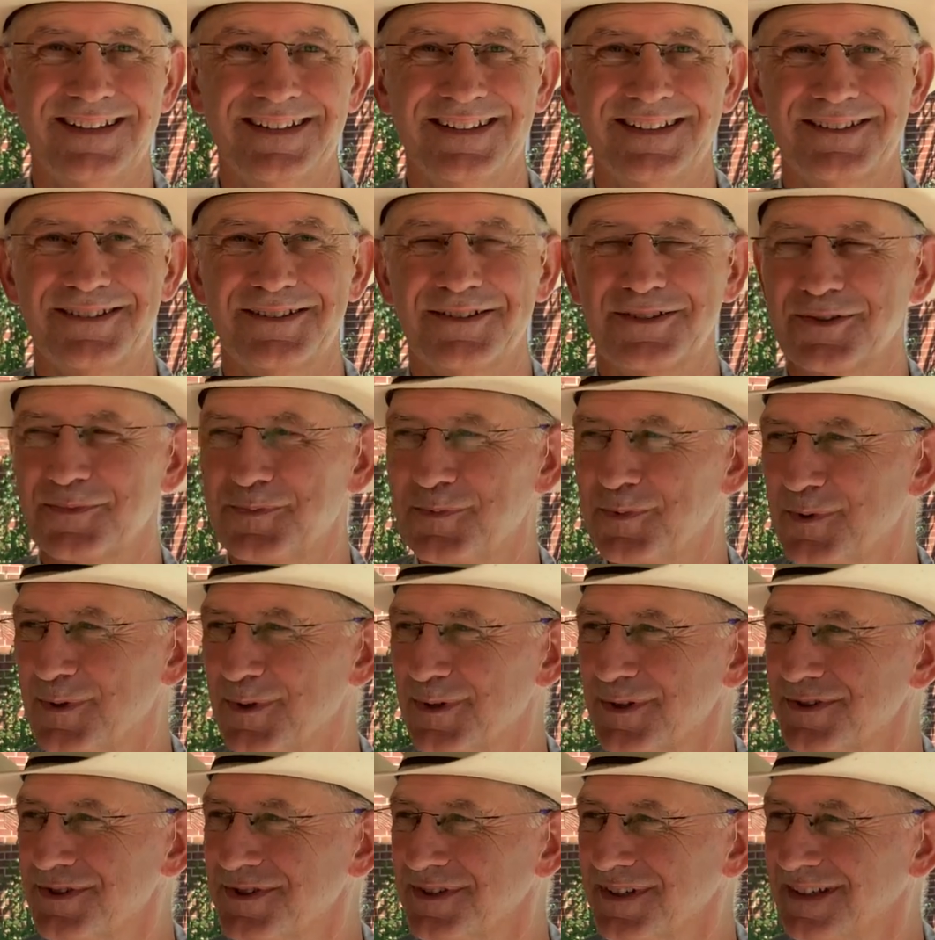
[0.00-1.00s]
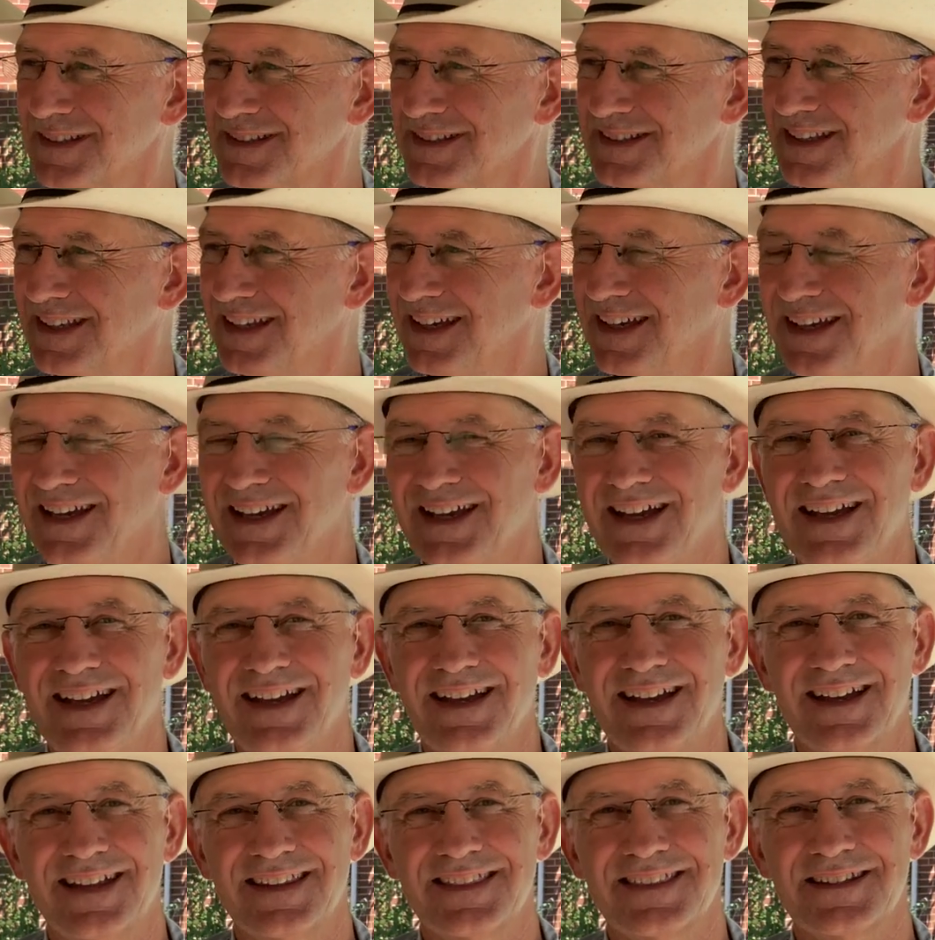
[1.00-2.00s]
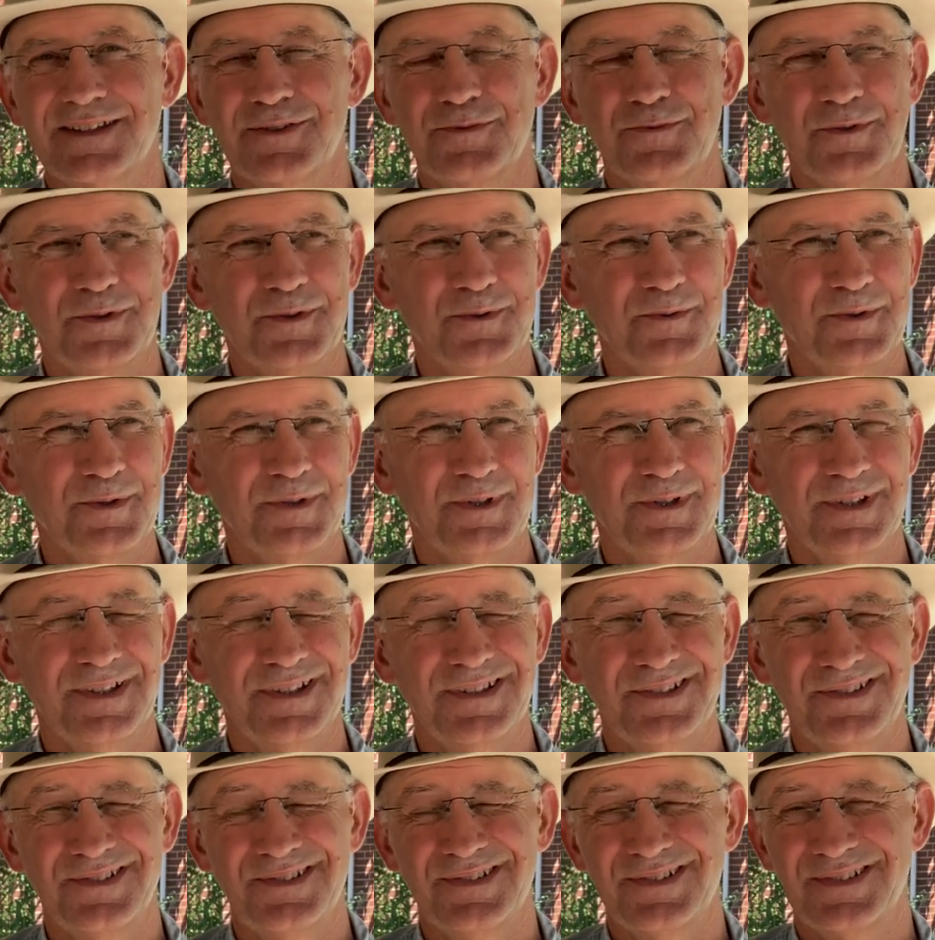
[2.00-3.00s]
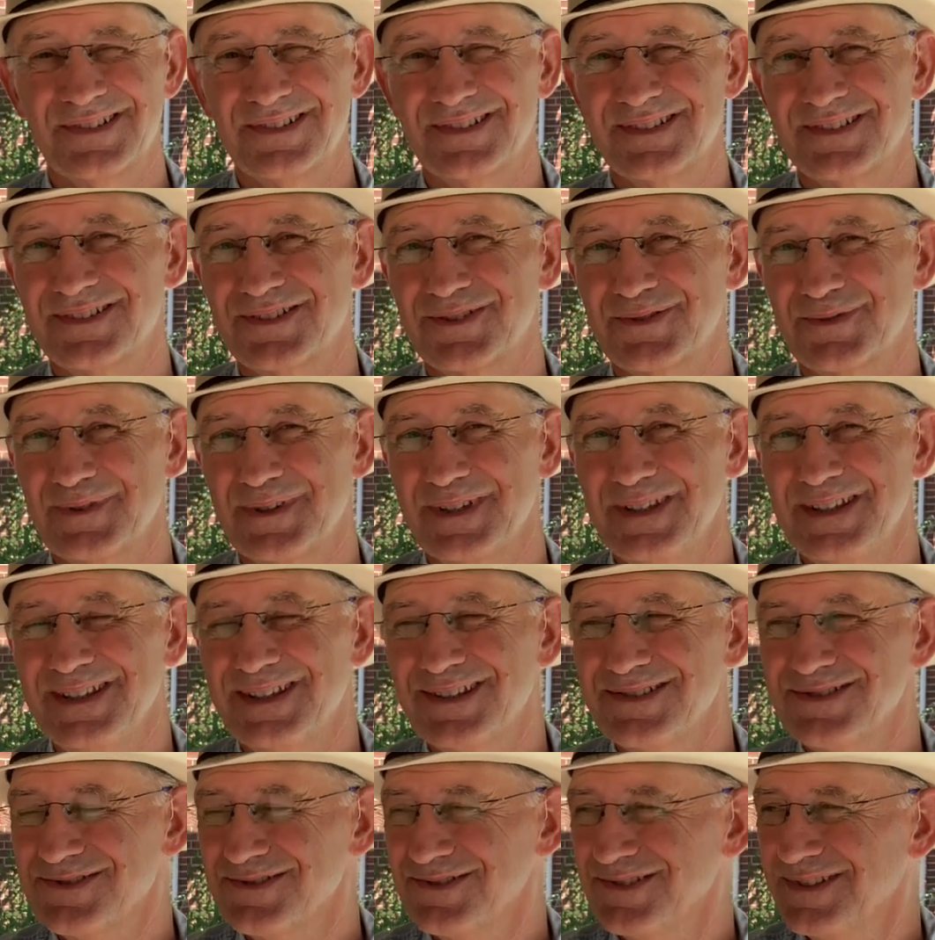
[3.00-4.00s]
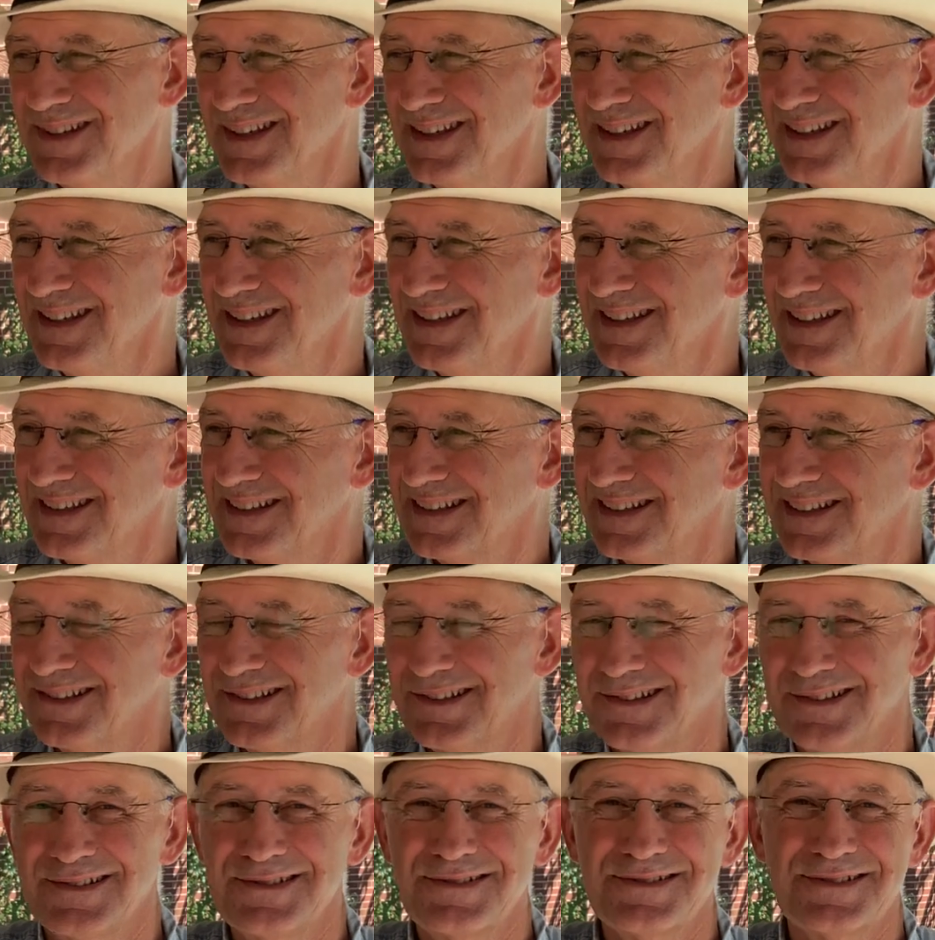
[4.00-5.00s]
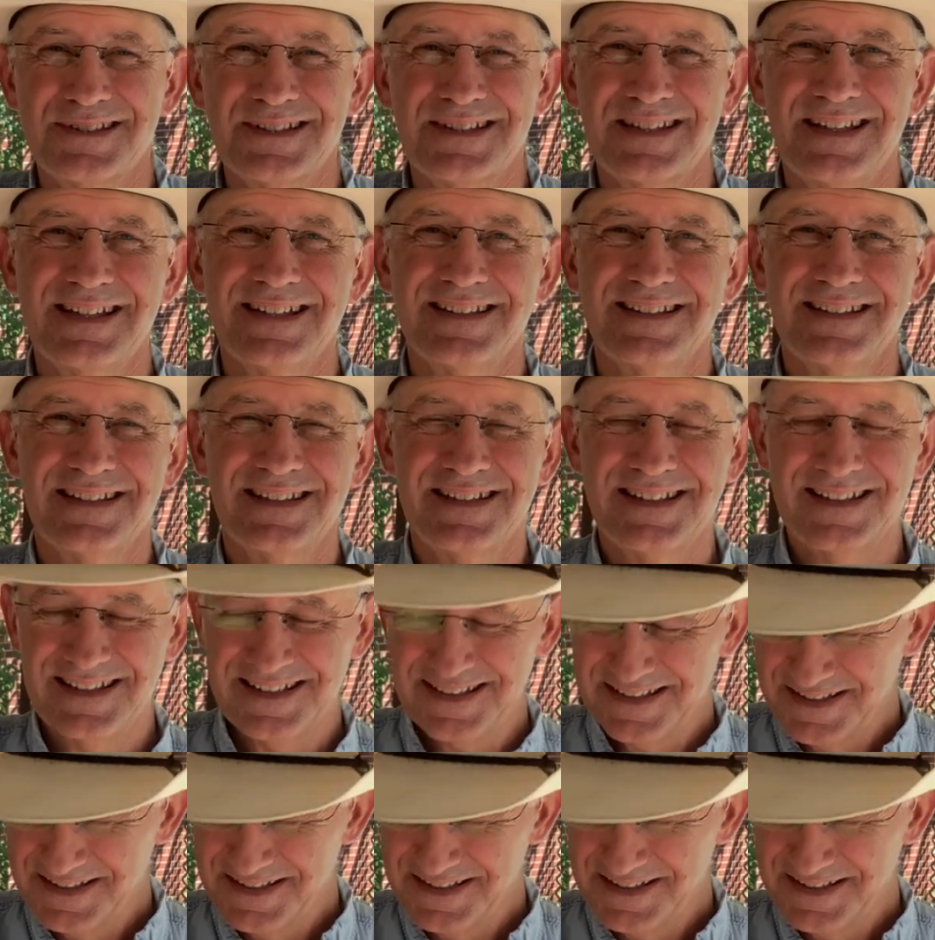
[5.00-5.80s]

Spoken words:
under the porch because I think we were 103 yesterday and close to that today.